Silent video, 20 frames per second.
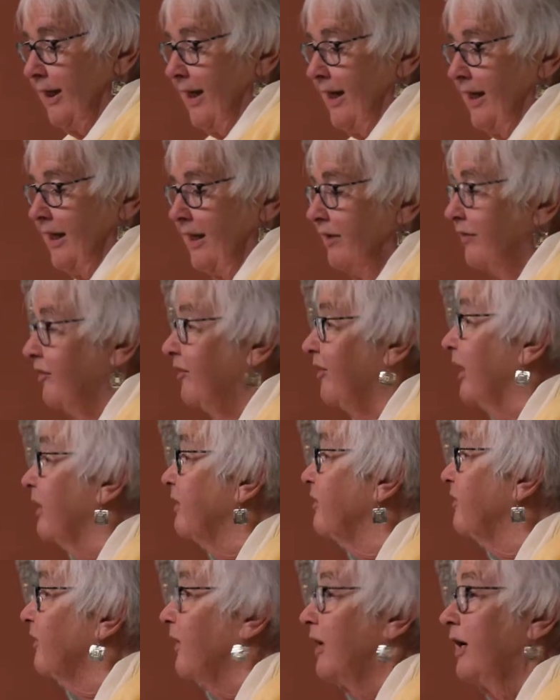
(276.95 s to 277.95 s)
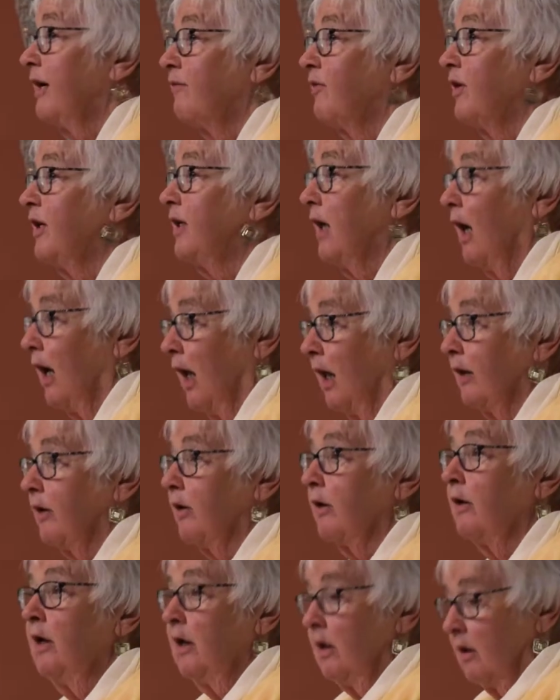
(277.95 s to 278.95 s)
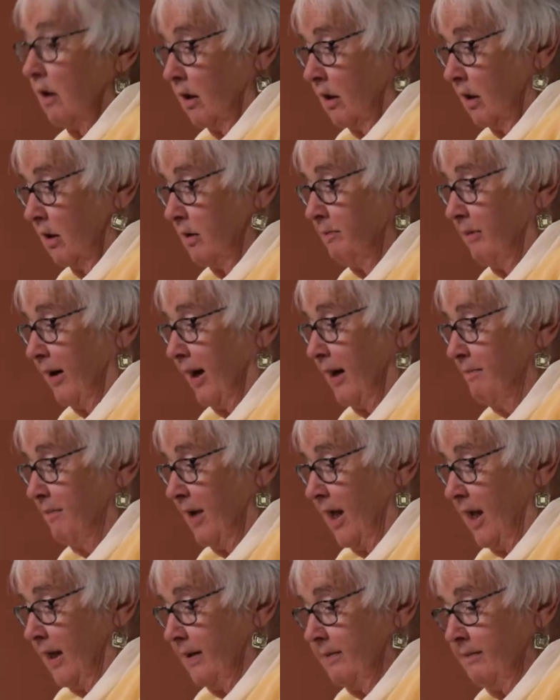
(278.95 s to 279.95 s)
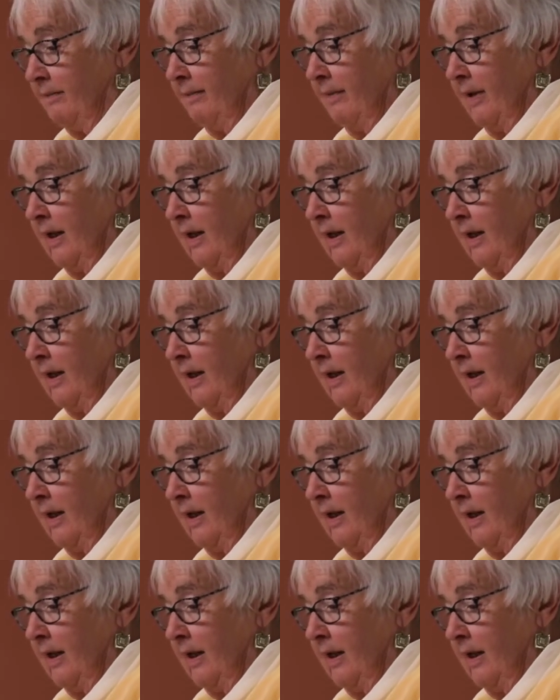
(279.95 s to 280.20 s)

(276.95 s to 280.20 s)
80 cents for every dollar earned by men,